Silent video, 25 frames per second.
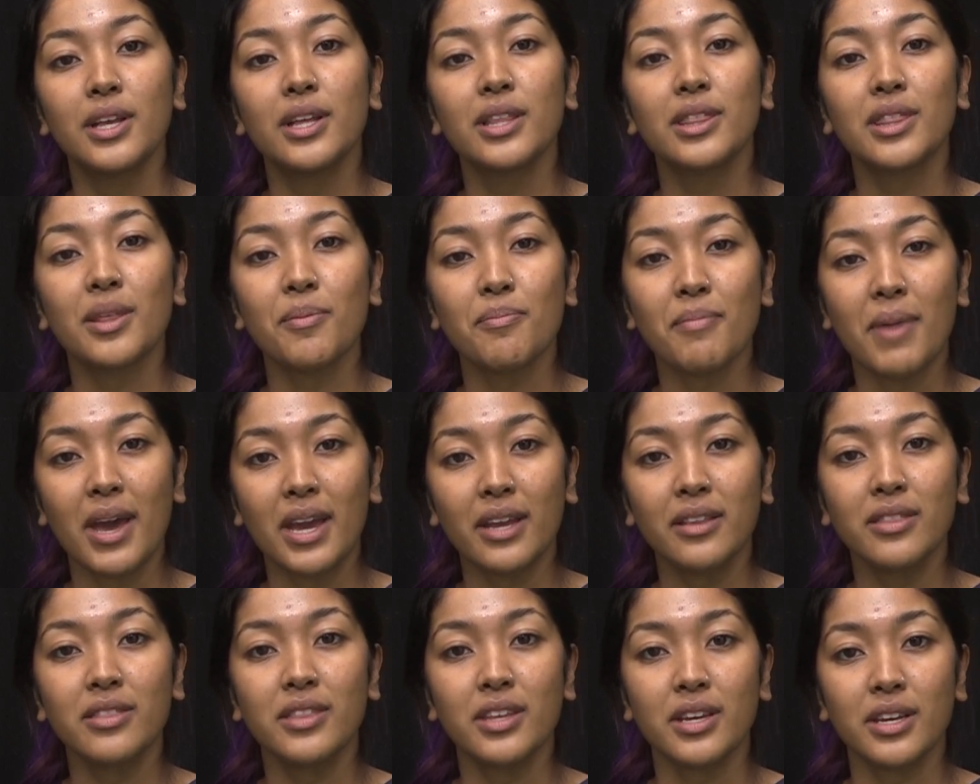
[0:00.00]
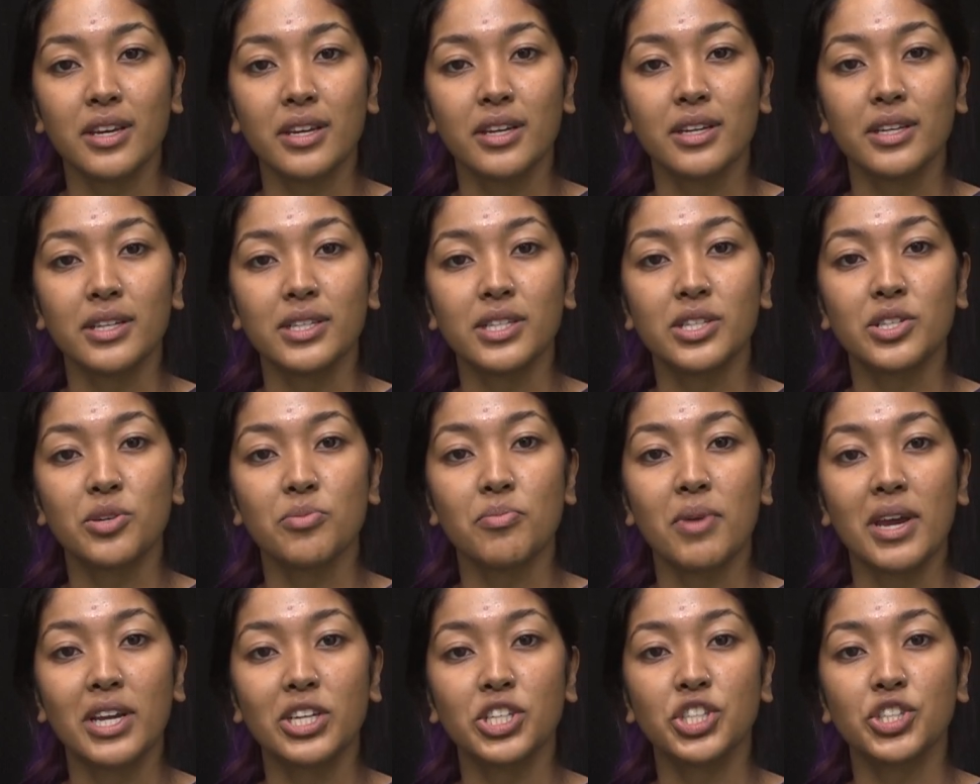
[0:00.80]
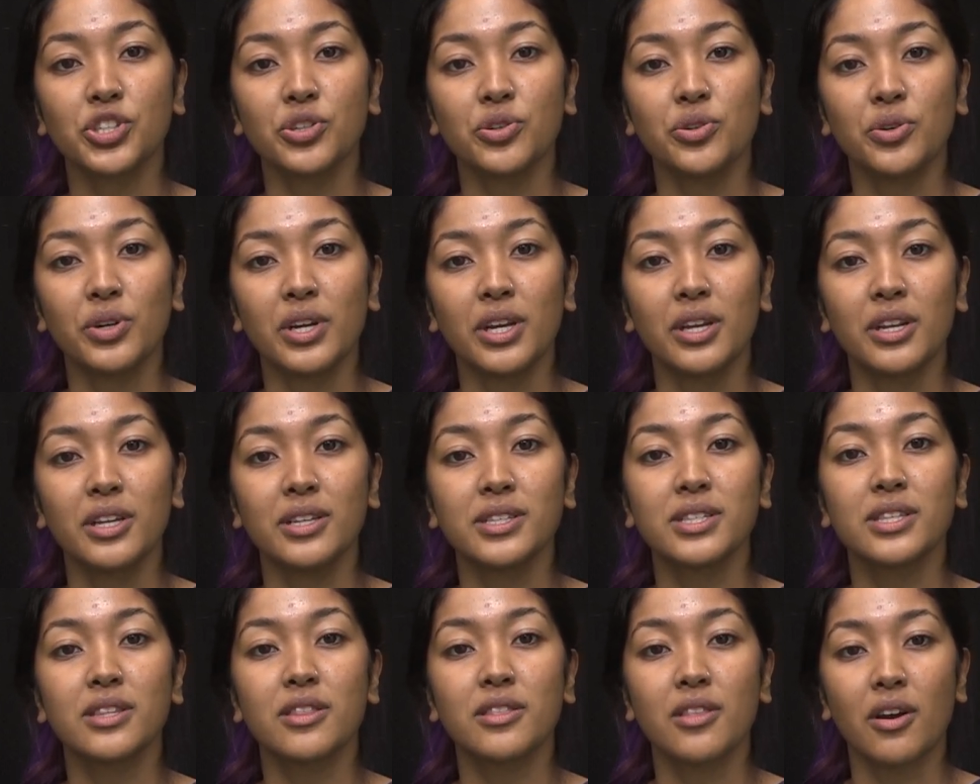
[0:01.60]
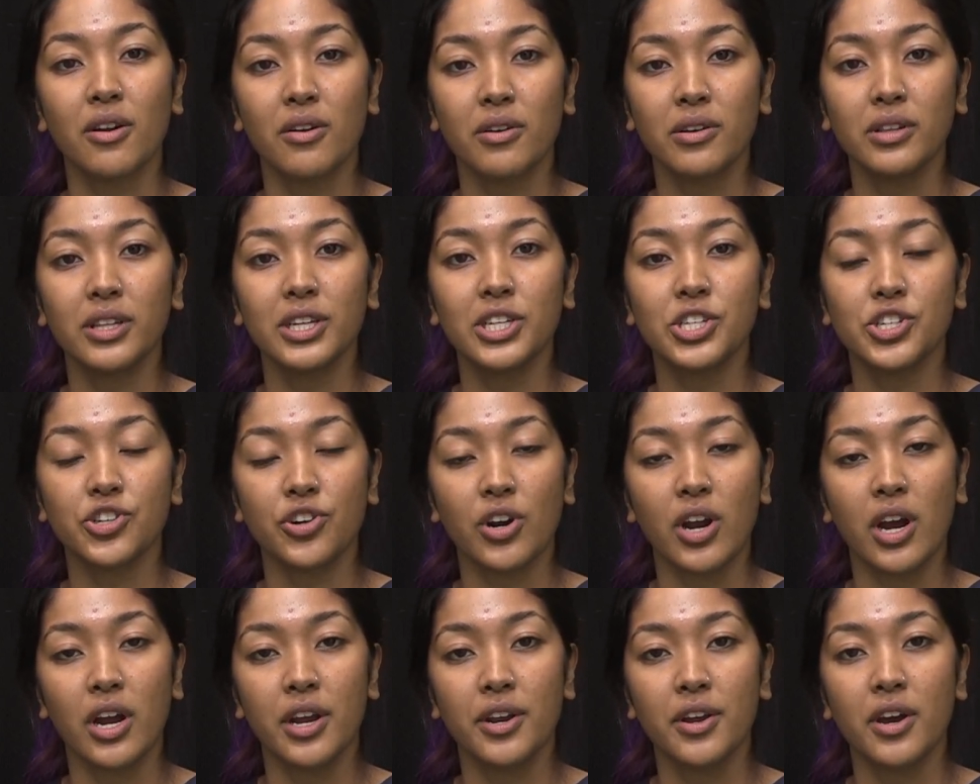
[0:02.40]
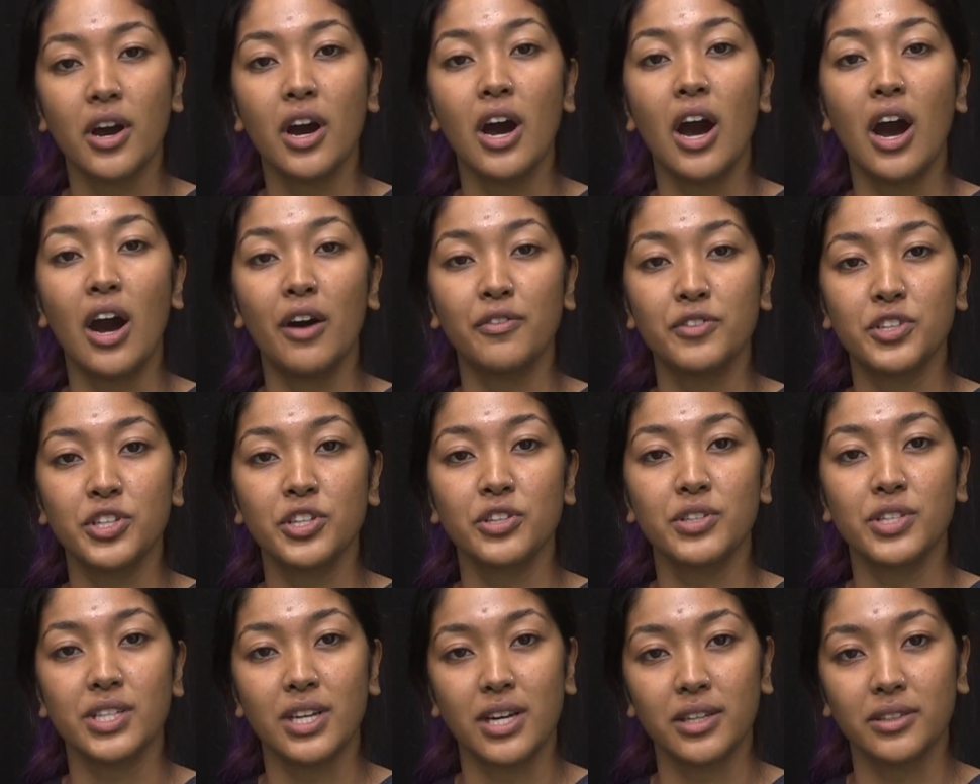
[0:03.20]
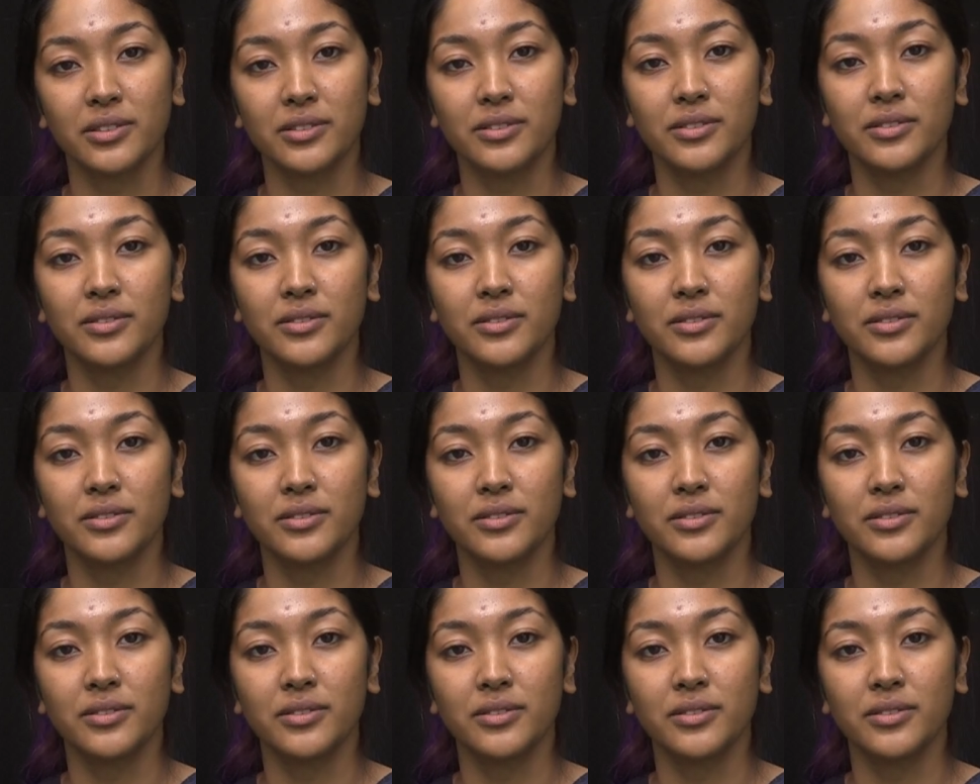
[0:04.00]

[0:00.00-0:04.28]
The main thing is to make sure it is thoroughly dried after you're done.